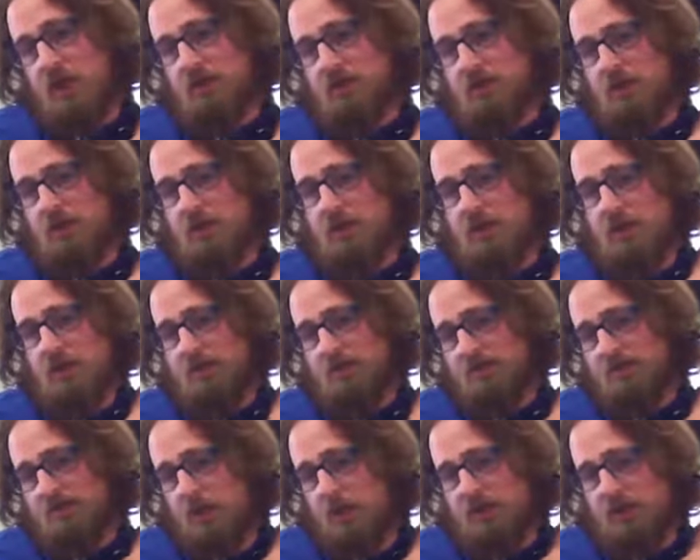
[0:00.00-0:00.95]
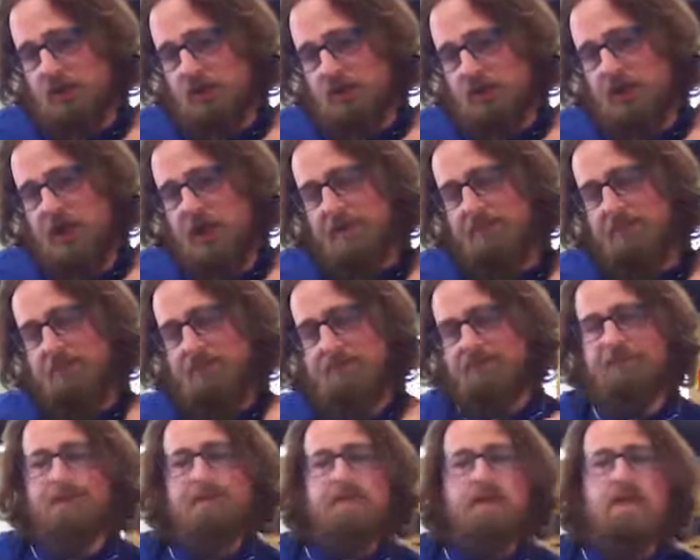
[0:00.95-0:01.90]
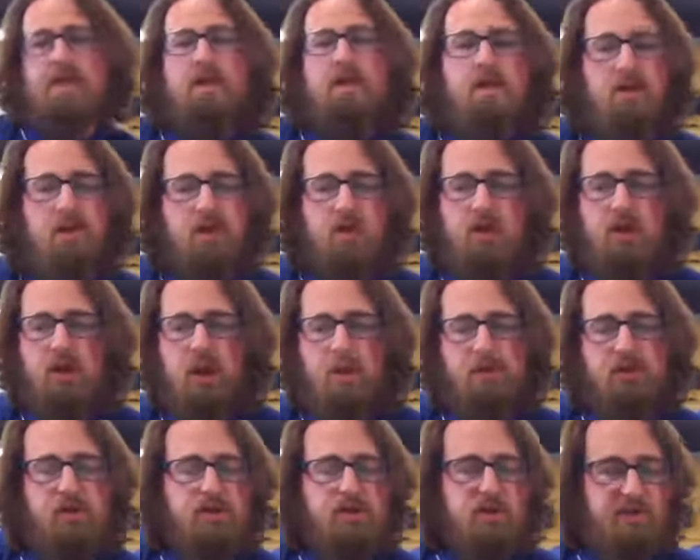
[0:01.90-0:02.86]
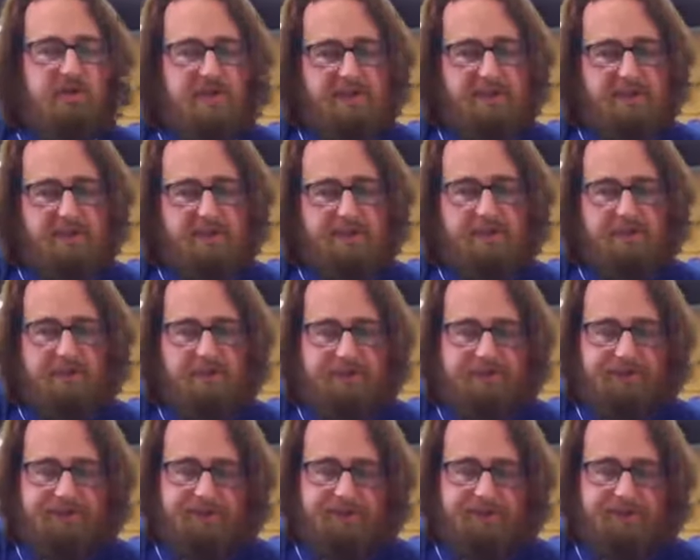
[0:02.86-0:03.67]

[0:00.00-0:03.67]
upper trap or your upper trapezius.